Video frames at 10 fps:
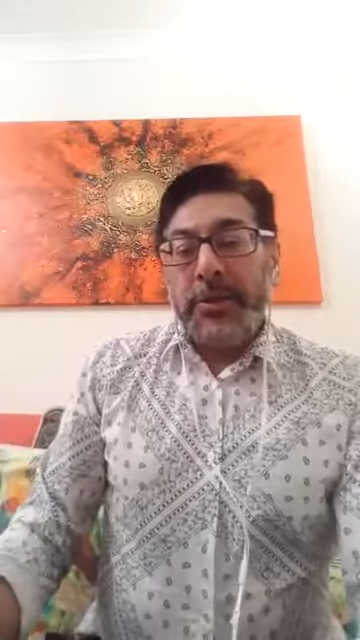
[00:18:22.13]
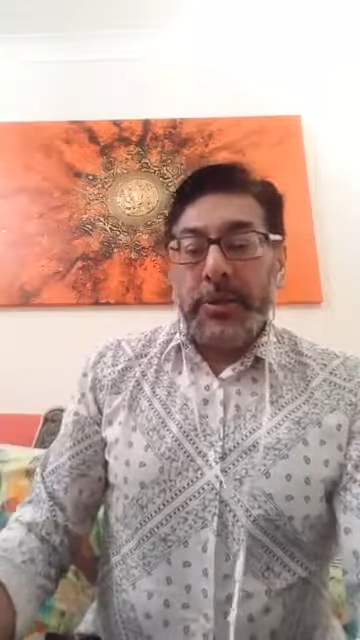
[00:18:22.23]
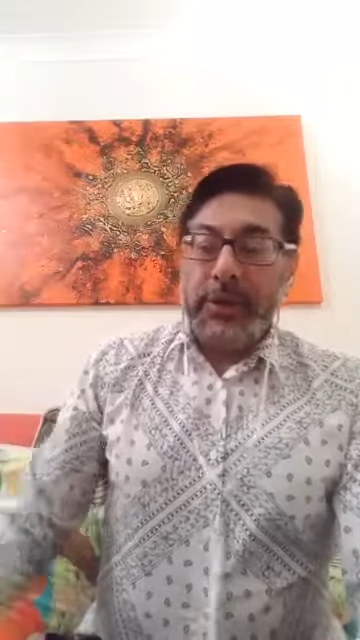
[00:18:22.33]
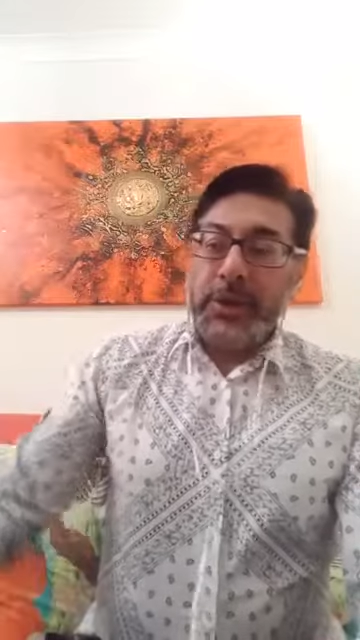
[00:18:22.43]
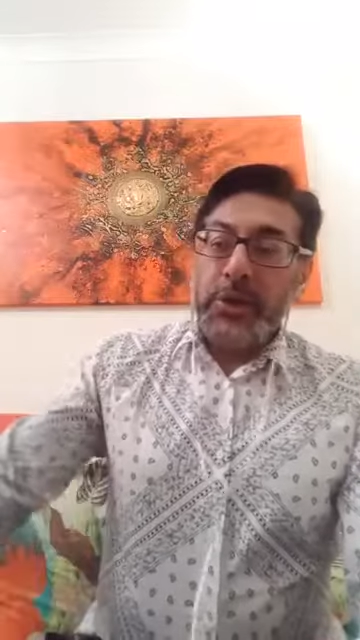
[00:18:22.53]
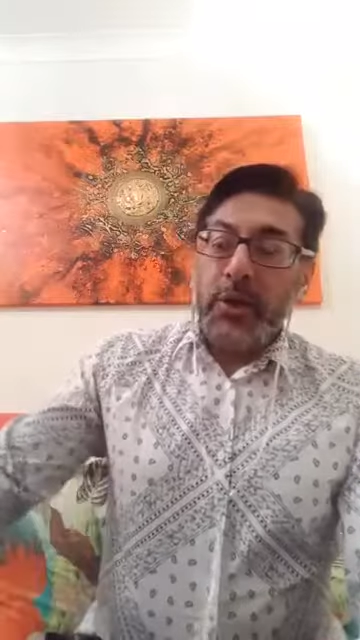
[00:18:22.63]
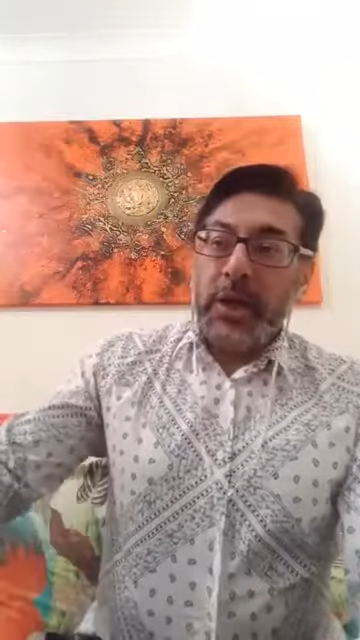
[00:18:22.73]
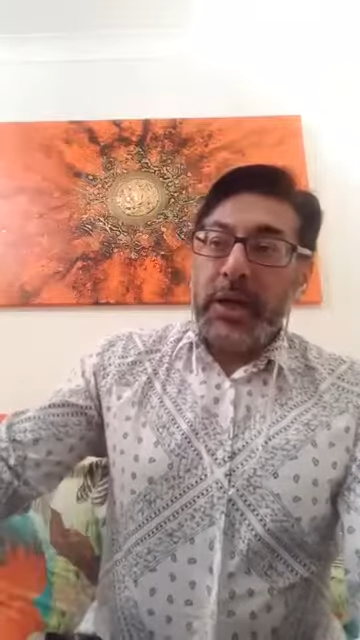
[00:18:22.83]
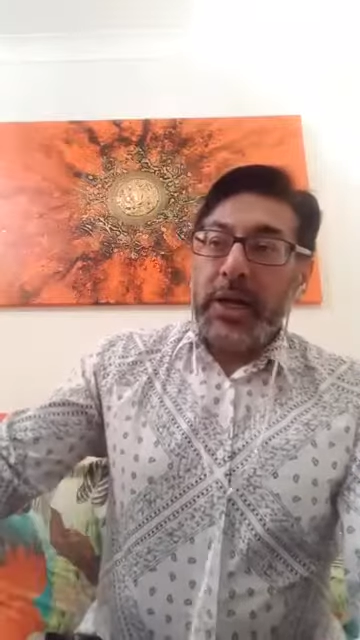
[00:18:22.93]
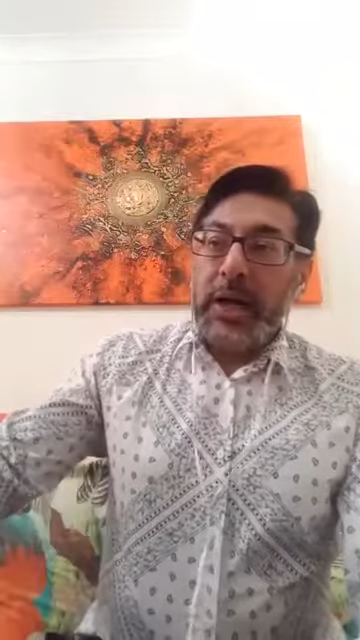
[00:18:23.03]
so that you
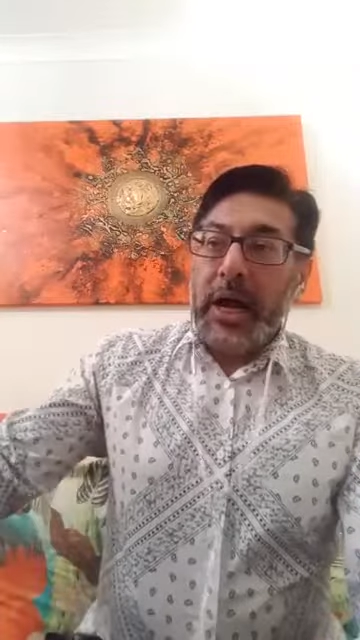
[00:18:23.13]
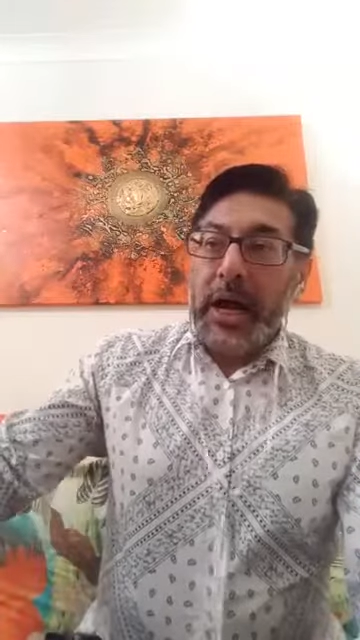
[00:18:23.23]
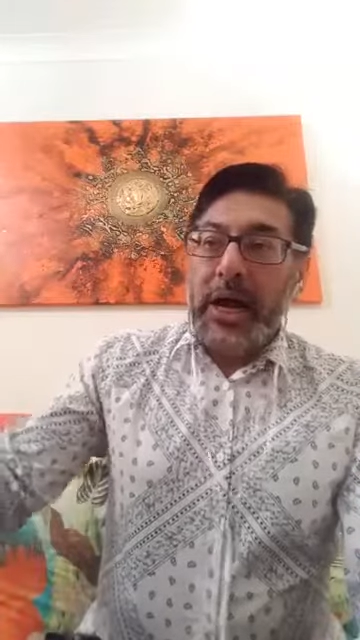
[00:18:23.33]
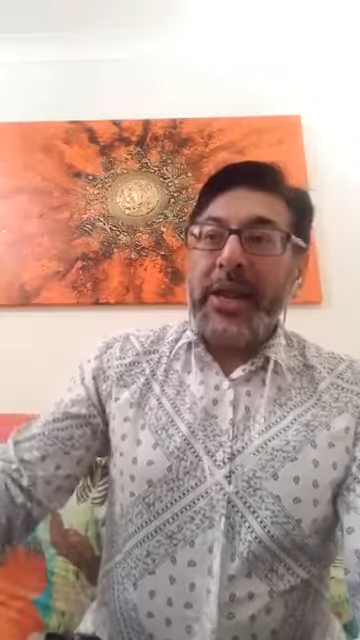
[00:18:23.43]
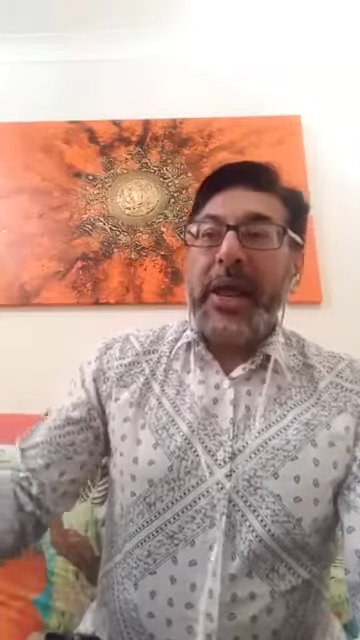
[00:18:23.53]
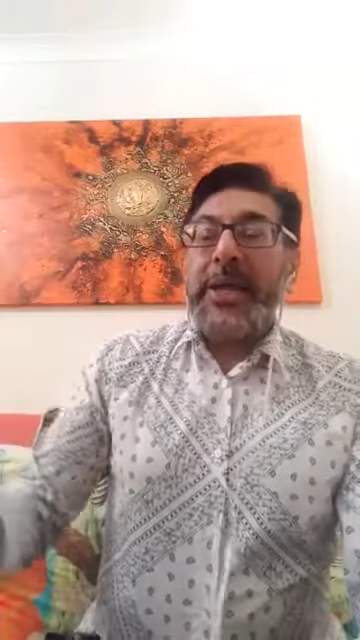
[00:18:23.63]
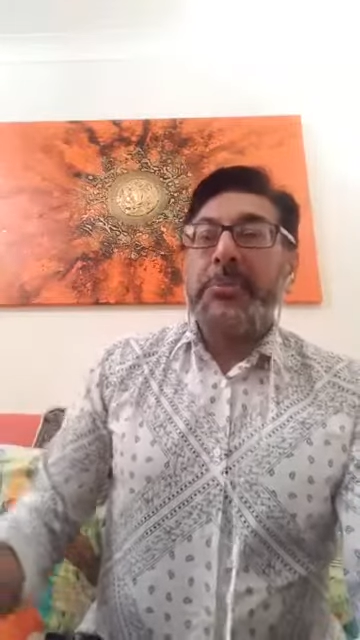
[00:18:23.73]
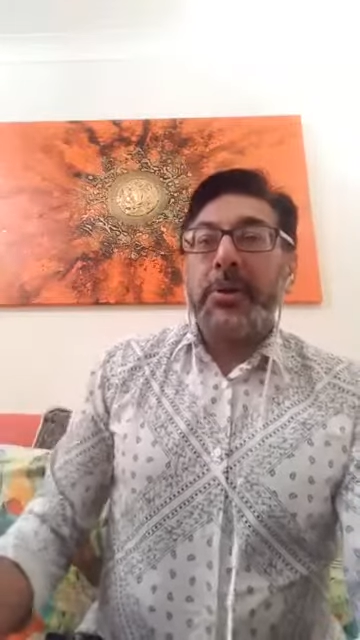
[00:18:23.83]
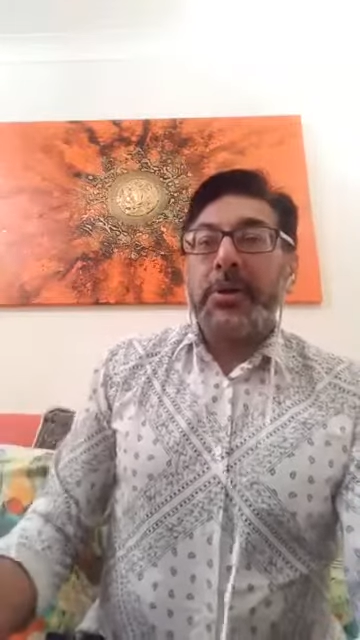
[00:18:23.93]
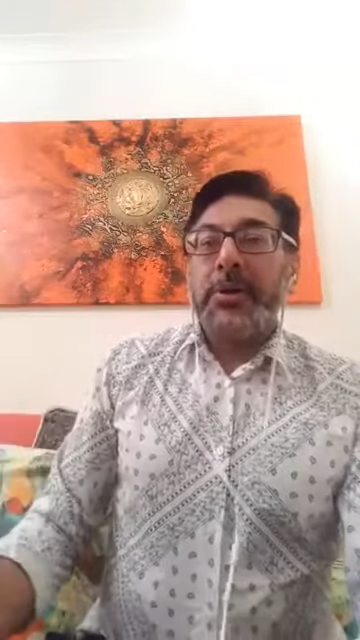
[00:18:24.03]
are
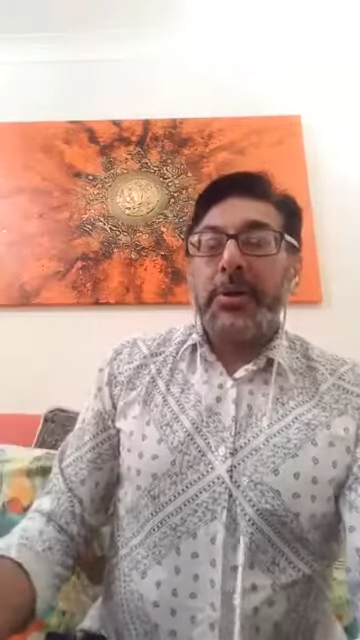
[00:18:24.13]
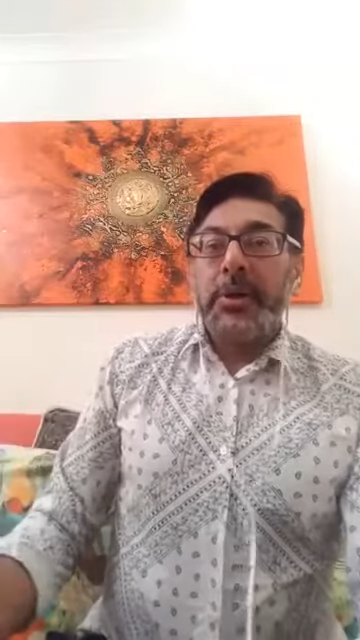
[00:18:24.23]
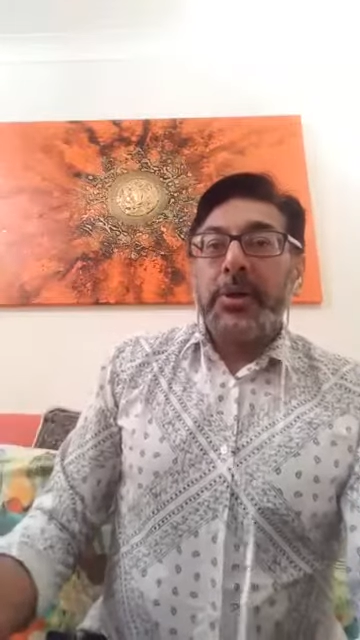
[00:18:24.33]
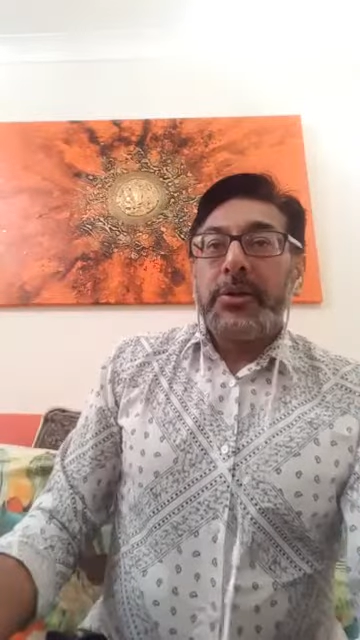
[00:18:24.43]
unable